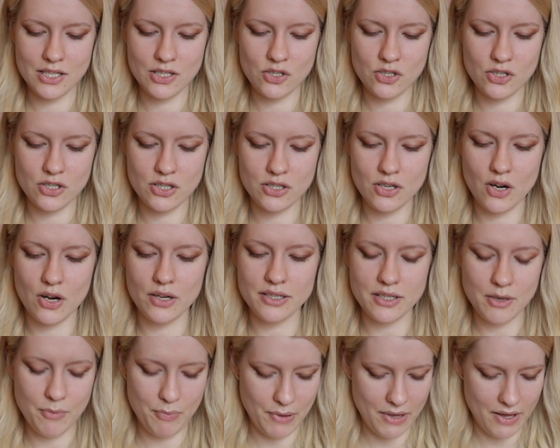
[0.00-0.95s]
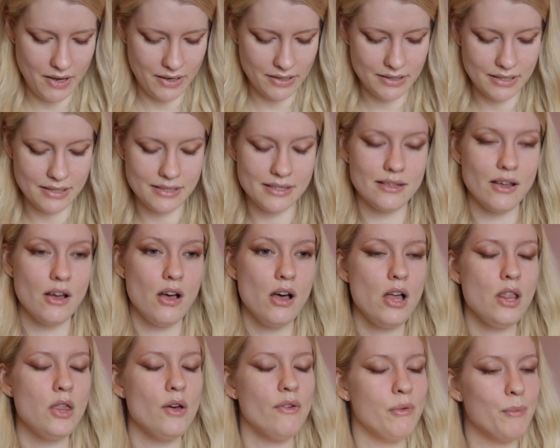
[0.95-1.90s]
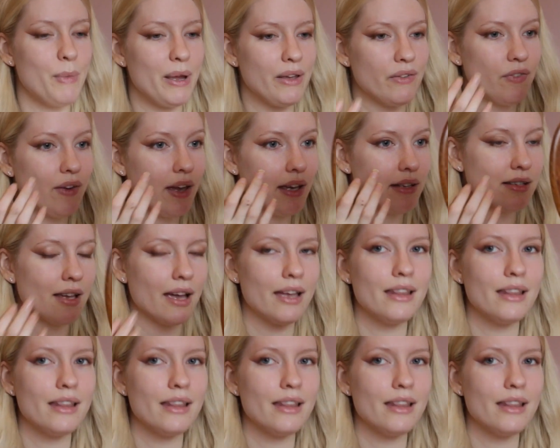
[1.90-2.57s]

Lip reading: just start applying this all over my face.